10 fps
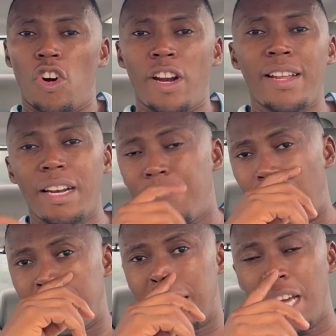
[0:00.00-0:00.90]
running
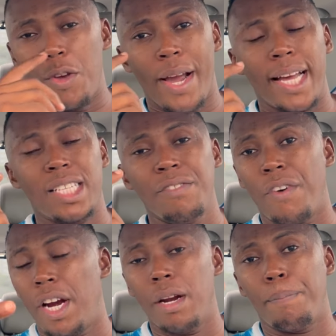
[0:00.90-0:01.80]
adverts and then you're getting
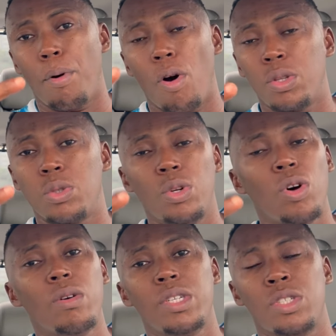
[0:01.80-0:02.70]
very poor to
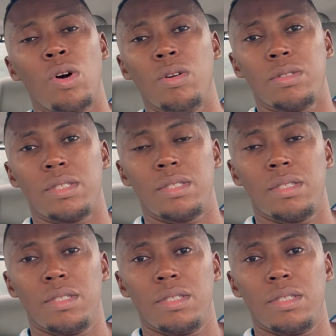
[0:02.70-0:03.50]
no results